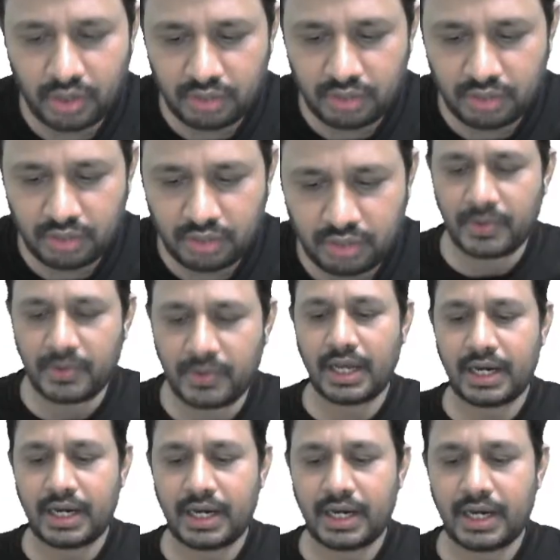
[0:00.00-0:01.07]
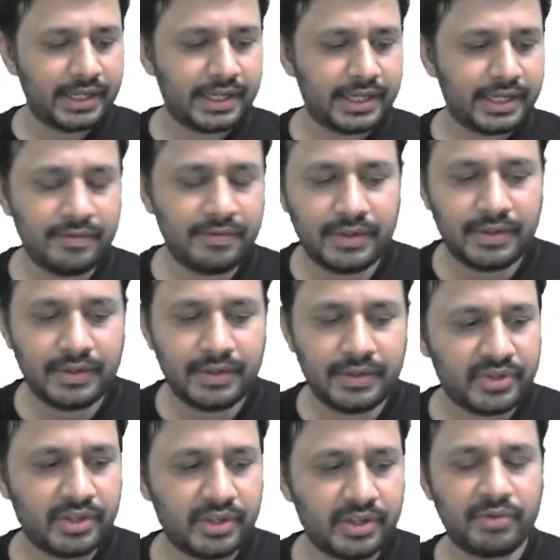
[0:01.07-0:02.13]
1 more hour I am taking.
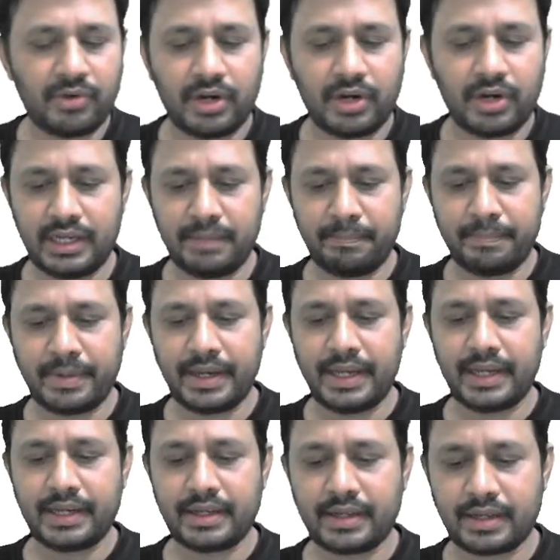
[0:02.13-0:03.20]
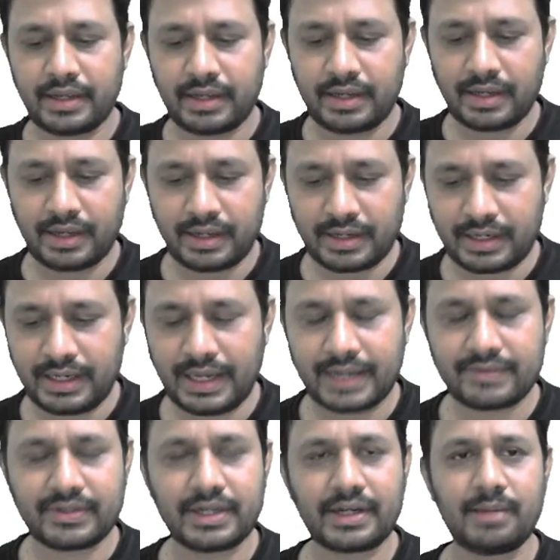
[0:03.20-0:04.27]
If you want any break, relax
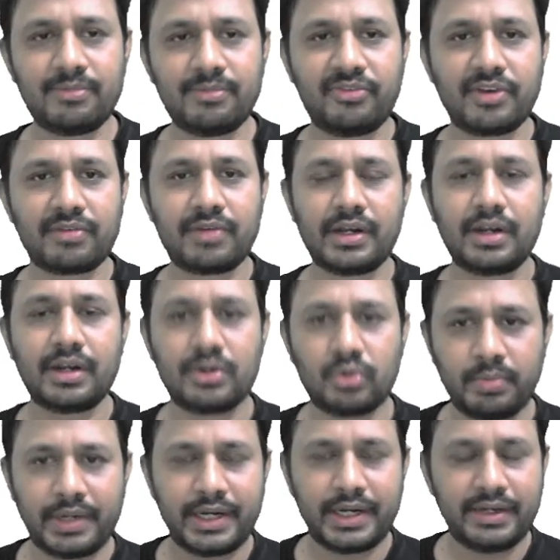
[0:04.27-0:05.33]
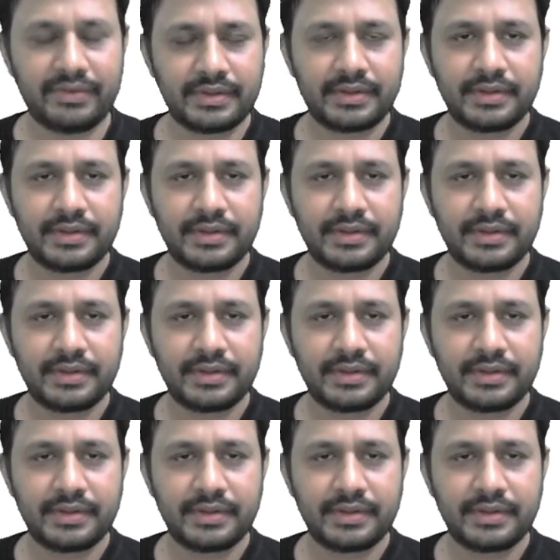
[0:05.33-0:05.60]
and come for 1 or 2 minutes.